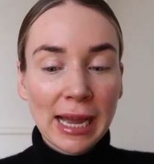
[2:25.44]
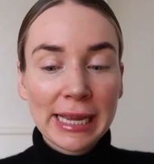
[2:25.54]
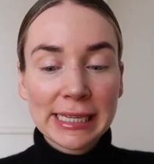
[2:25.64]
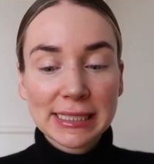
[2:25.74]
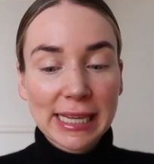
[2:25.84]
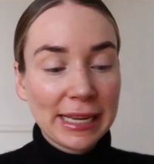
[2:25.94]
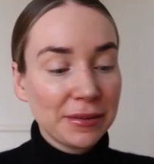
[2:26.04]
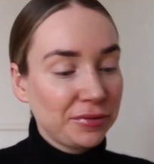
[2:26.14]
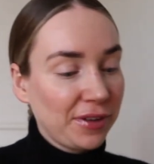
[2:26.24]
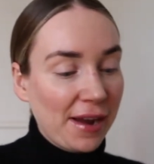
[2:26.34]
It's a
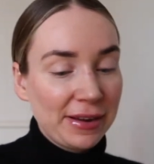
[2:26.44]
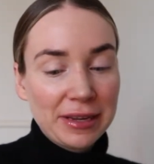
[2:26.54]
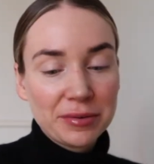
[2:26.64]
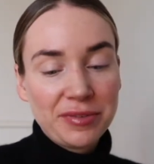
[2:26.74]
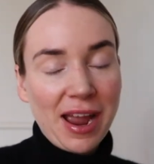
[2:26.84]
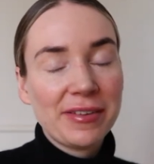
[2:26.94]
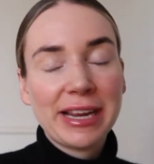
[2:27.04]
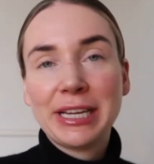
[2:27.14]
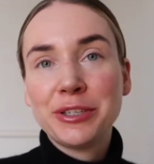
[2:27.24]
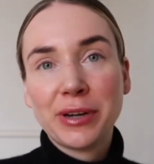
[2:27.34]
very, very
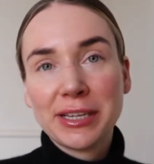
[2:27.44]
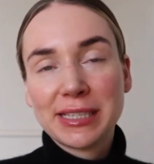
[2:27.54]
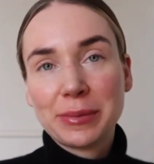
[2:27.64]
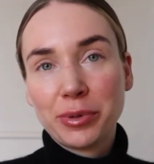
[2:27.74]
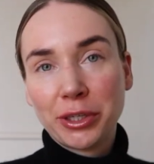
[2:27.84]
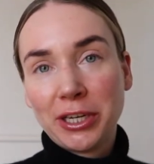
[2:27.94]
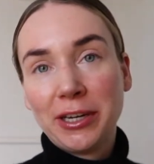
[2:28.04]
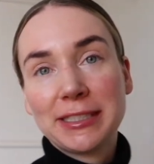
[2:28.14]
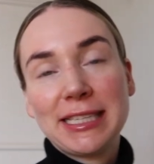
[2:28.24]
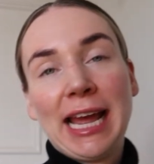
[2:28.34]
interesting
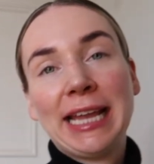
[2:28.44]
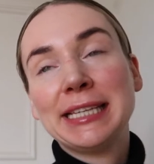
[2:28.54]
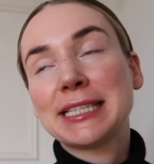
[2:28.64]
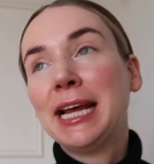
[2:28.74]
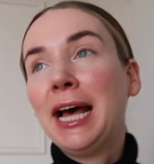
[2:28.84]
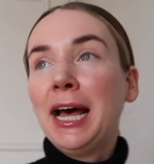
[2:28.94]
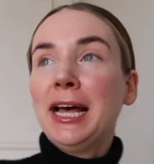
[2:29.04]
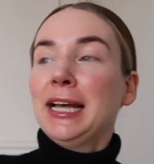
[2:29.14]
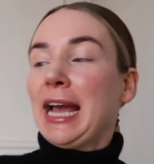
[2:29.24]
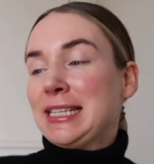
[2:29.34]
product, and
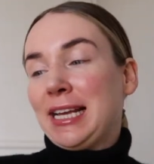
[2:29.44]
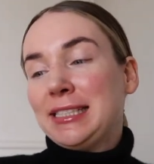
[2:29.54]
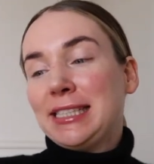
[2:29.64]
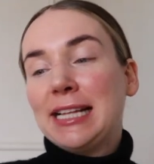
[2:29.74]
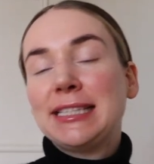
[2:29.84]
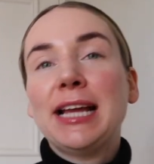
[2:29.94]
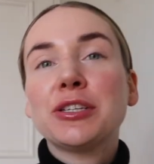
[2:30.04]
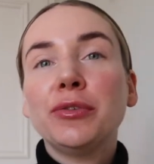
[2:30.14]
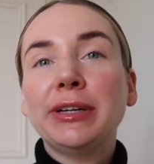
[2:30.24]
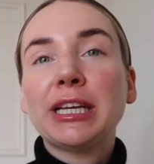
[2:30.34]
as I said, there
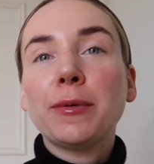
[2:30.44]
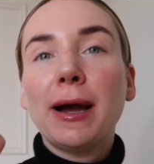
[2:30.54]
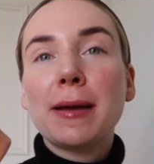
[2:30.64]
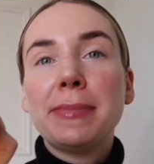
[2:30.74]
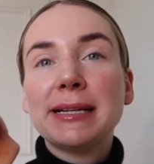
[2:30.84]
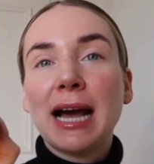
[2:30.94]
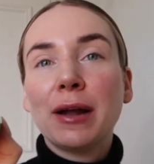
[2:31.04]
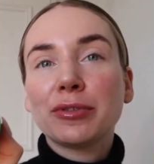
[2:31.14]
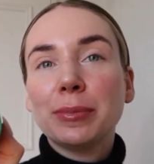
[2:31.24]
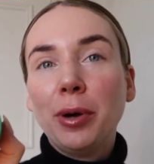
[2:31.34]
is already quite a bit
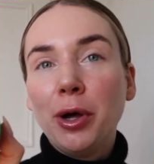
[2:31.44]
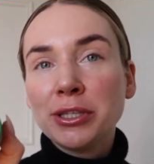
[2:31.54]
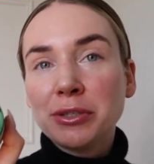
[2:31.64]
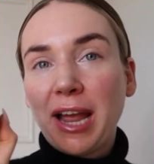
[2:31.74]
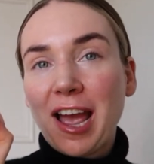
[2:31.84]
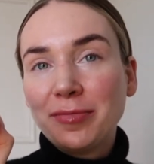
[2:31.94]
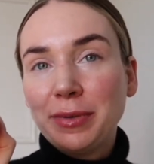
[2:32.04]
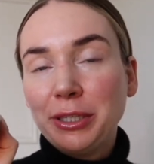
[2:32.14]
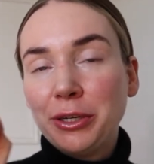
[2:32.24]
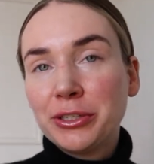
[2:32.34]
out of the pot, so I have
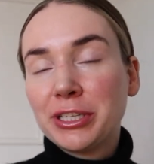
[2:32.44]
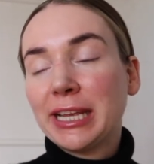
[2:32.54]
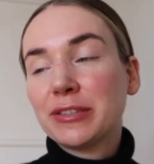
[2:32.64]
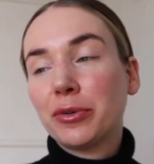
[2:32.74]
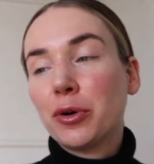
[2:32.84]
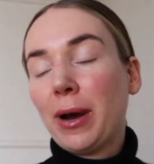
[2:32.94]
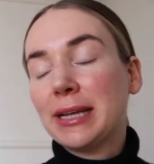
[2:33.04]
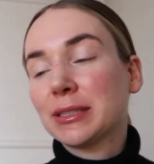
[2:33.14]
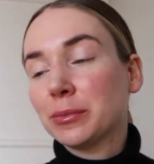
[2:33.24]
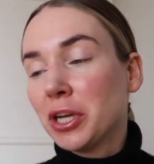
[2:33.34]
been using it for
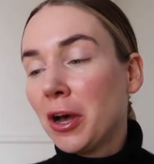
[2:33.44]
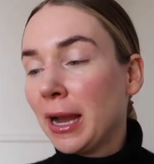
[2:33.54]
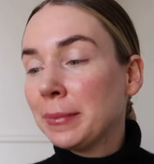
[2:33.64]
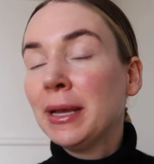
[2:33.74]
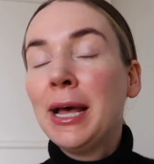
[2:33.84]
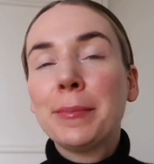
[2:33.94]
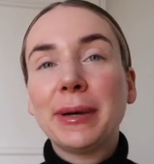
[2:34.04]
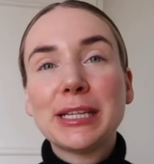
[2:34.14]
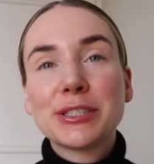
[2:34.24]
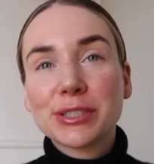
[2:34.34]
quite some time,
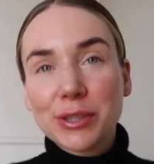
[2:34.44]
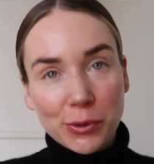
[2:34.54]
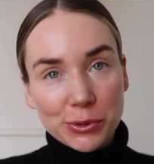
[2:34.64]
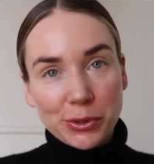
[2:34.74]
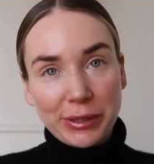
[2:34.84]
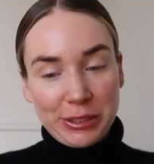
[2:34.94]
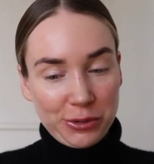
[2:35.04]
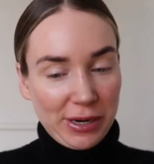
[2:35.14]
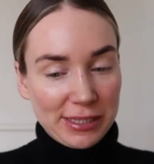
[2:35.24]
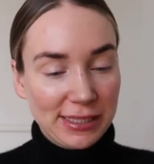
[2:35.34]
but it's so, so
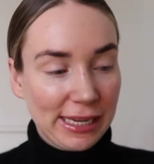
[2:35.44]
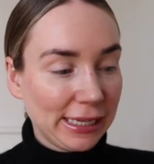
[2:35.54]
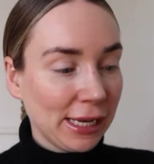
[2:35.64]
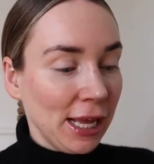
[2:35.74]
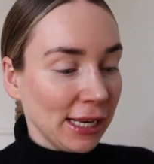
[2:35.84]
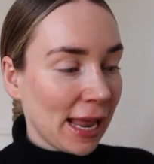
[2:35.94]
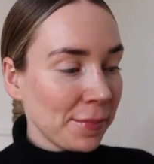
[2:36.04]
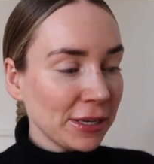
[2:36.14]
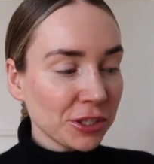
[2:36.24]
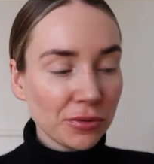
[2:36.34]
interesting.
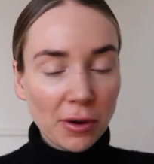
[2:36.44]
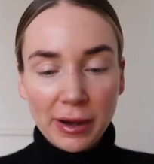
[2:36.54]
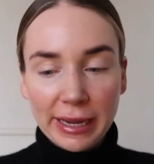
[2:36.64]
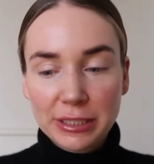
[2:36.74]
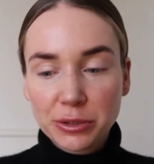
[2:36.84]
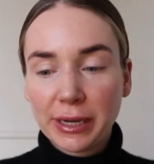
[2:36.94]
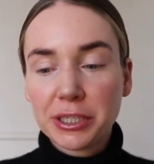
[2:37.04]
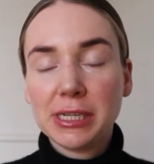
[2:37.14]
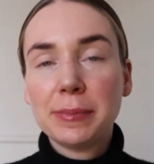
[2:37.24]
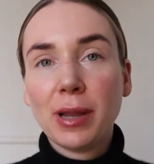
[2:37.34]
Let me try to
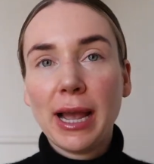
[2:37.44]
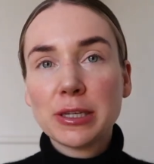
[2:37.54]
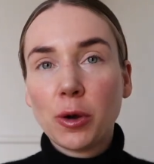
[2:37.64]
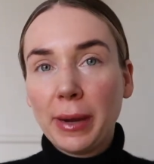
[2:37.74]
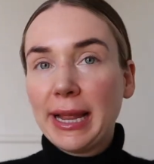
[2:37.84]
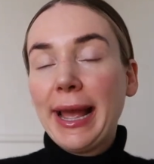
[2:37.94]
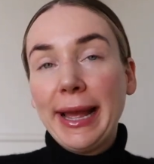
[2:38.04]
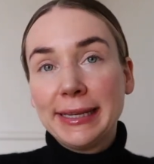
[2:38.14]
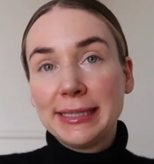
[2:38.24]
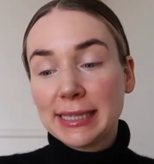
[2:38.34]
actually apply it on my
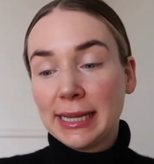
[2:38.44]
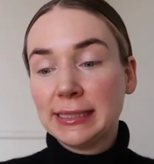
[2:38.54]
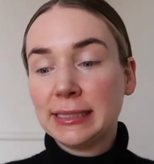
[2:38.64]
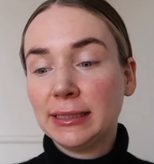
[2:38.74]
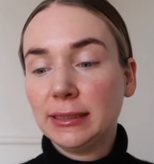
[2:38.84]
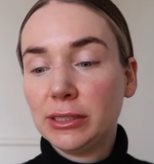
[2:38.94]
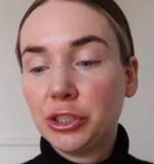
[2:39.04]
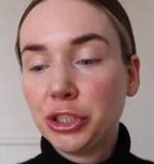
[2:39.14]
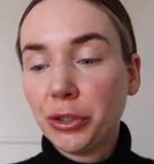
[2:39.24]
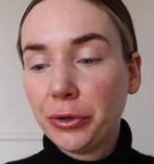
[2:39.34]
hand and
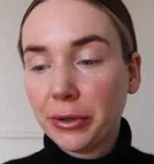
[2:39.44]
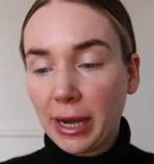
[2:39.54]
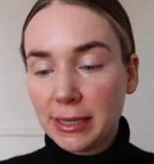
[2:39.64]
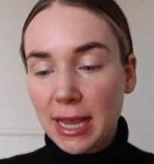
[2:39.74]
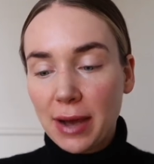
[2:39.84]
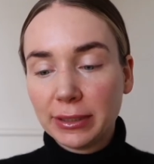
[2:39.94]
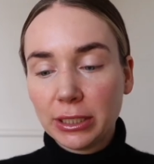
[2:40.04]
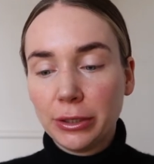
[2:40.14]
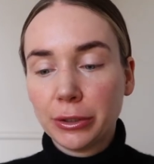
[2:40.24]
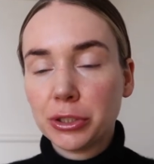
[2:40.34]
show you guys how it
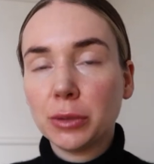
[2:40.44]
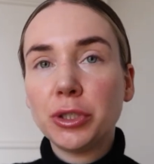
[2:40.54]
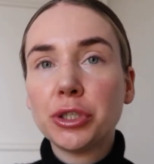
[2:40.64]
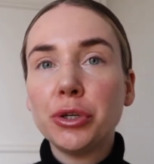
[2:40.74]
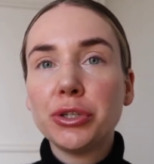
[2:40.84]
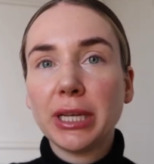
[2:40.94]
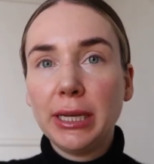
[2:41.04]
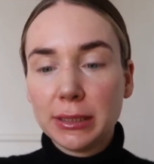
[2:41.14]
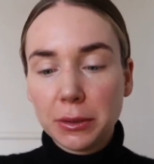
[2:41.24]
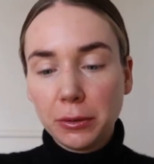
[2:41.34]
looks. So I'm just using a
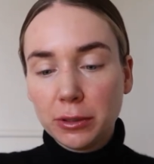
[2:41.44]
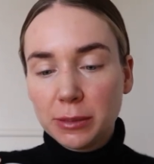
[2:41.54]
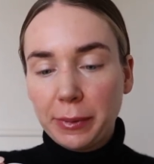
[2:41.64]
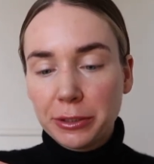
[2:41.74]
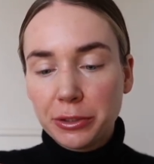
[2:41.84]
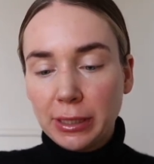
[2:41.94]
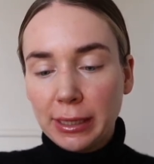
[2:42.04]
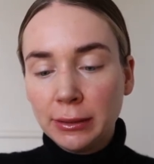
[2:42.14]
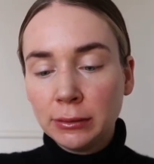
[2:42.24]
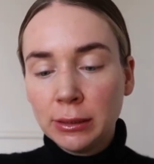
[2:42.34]
little
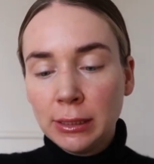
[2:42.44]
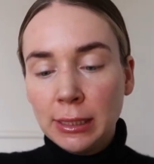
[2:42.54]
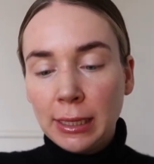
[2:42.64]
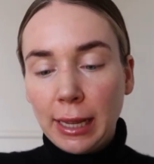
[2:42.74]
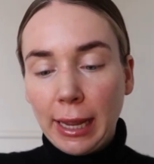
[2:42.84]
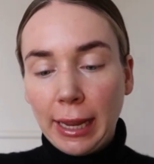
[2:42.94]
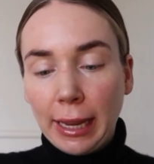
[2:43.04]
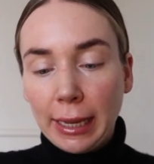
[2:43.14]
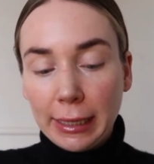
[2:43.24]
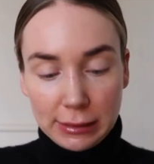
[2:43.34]
spatula
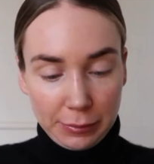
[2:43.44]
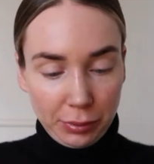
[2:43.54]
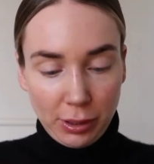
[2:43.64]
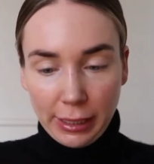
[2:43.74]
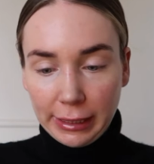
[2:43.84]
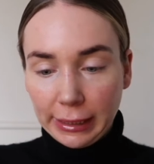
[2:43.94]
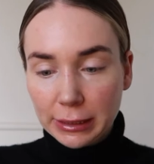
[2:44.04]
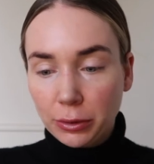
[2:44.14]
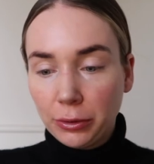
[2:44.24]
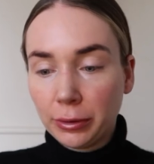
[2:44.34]
and applying
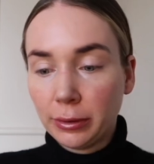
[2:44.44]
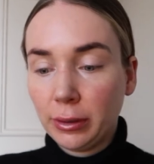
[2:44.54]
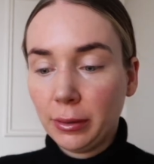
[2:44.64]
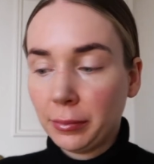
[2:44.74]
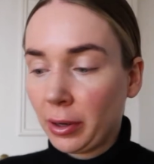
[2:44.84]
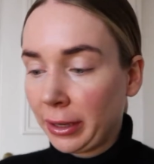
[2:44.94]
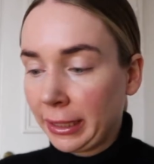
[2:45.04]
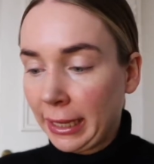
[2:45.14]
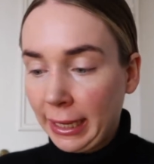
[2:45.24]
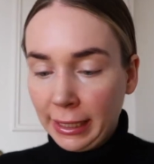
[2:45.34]
it on my
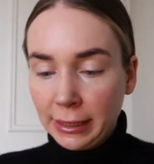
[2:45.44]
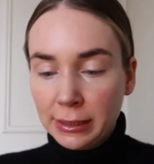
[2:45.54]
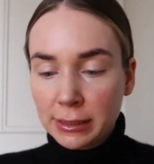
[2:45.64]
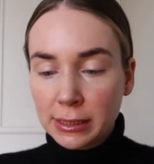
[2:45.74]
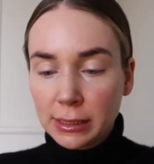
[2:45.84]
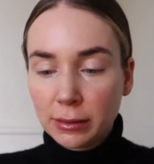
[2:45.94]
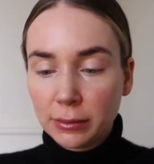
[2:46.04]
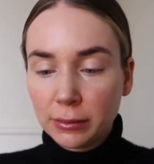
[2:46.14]
hand.